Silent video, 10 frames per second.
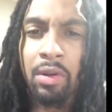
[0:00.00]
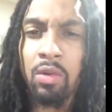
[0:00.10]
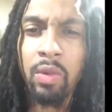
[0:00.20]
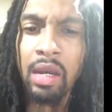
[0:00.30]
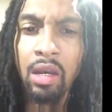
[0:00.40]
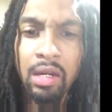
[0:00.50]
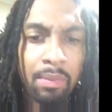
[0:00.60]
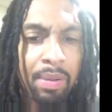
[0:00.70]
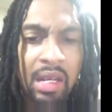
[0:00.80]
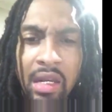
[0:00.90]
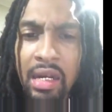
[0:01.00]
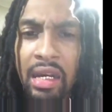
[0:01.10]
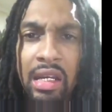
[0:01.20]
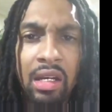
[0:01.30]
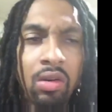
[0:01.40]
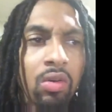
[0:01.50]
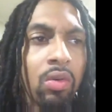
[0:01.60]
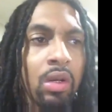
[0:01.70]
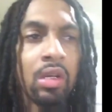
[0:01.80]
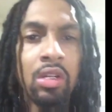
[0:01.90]
around, they pee in that
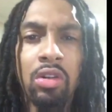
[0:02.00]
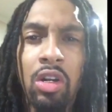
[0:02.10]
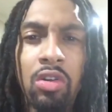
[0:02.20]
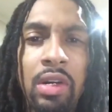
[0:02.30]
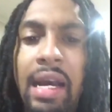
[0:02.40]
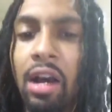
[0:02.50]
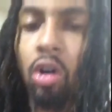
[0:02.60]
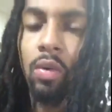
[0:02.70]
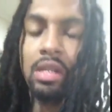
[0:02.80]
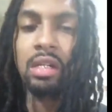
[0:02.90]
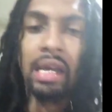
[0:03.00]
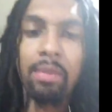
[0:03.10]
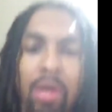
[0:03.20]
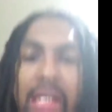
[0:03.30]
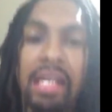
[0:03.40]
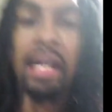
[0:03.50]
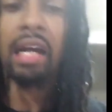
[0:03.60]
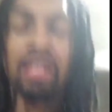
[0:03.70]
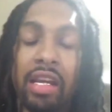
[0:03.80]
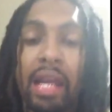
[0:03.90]
kennel, you know, you're not always able to get
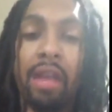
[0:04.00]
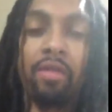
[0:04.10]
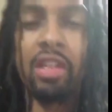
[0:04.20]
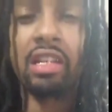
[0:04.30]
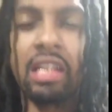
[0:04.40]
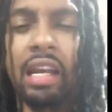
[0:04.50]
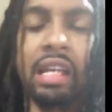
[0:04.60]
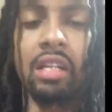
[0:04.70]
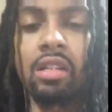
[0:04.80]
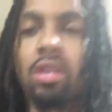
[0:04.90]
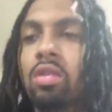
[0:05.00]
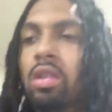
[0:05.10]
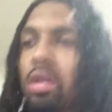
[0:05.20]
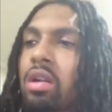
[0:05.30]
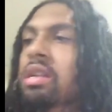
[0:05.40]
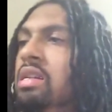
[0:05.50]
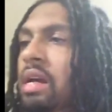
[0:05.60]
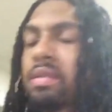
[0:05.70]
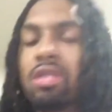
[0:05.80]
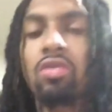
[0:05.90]
out there every second. So, you know, there's
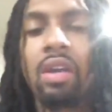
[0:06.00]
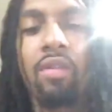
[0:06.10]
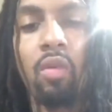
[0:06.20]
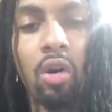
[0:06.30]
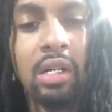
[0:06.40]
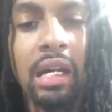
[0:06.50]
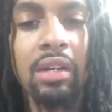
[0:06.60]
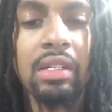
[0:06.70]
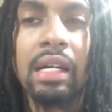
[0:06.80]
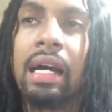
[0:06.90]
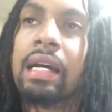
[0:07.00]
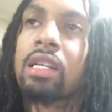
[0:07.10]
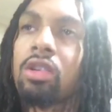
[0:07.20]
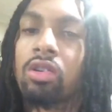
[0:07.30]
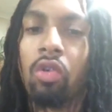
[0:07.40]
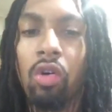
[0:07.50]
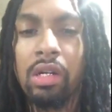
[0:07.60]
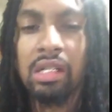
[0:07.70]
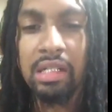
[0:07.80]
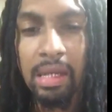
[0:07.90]
times that you have walked outside and your dog
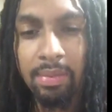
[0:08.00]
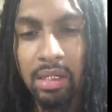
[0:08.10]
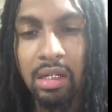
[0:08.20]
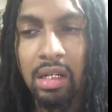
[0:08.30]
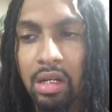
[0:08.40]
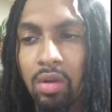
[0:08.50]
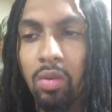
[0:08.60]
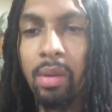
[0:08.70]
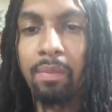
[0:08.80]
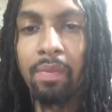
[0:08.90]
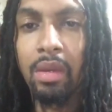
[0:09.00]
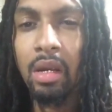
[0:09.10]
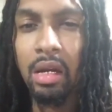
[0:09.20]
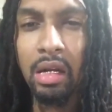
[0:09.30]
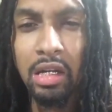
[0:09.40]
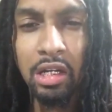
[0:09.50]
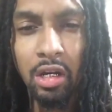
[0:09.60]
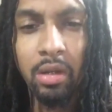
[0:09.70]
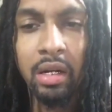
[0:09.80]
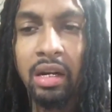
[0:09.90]
that stepped in the kennel and their
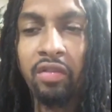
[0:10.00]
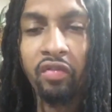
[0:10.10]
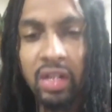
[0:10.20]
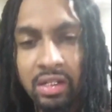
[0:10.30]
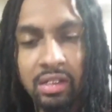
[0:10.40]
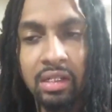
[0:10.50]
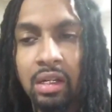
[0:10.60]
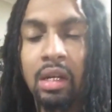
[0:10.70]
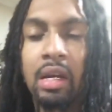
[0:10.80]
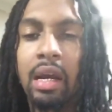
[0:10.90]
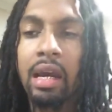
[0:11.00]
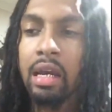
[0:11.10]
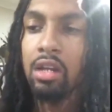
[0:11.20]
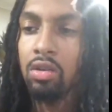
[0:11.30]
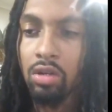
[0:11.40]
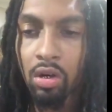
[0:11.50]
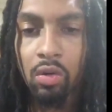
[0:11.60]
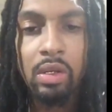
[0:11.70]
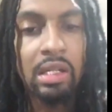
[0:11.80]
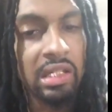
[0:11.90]
urine and their feces, and, you
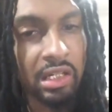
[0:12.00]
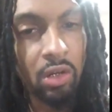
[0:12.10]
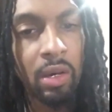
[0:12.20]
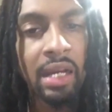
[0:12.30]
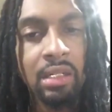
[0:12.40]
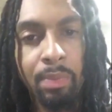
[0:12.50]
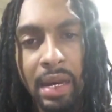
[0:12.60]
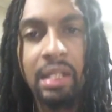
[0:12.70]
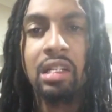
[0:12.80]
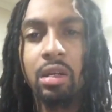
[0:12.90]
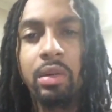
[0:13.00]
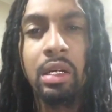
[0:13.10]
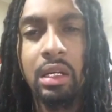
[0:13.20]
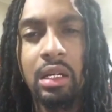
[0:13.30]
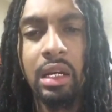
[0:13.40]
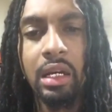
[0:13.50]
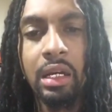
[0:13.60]
know, it still has bacteria there.